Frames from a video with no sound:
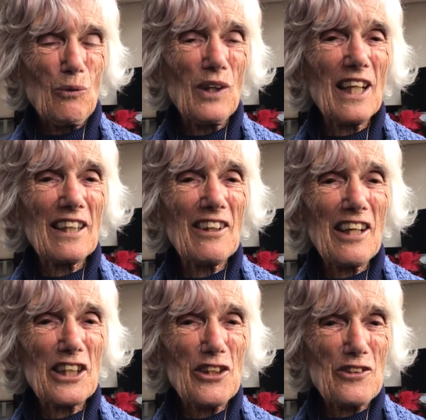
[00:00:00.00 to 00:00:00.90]
Well, I'd
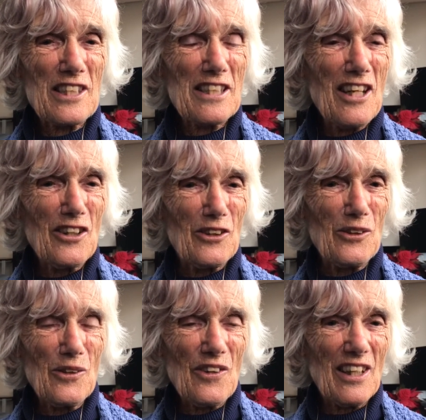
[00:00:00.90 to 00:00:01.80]
like you to
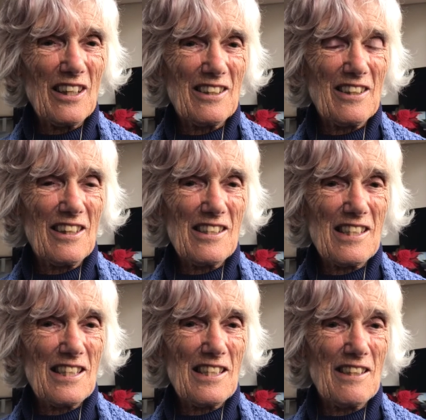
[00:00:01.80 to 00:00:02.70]
know that
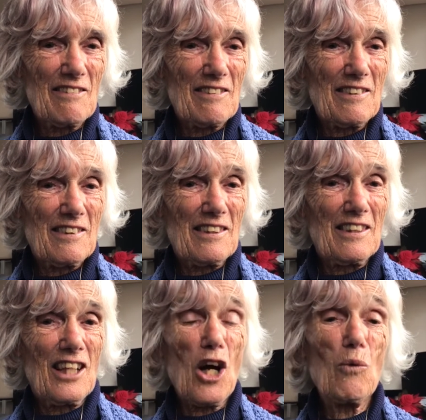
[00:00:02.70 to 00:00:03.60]
there's
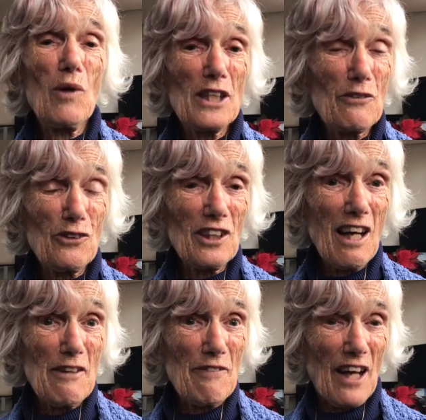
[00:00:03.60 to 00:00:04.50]
a wonderful
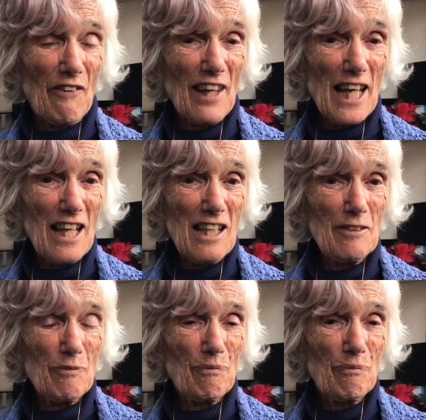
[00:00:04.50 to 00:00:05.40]
life out there
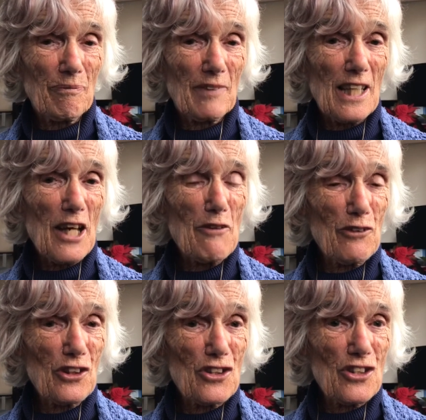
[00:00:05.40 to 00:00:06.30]
if
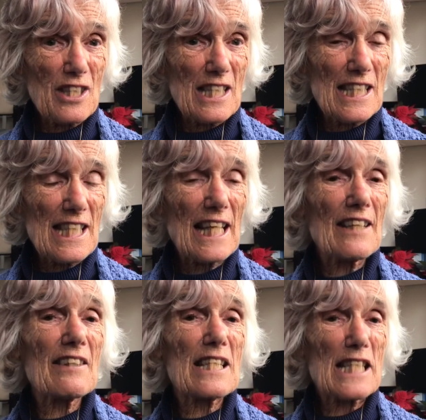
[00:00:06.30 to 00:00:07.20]
you can just
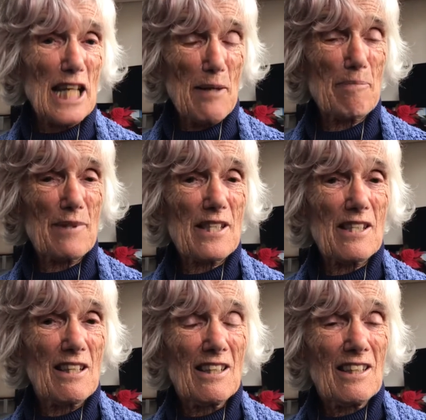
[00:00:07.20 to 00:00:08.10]
take the steps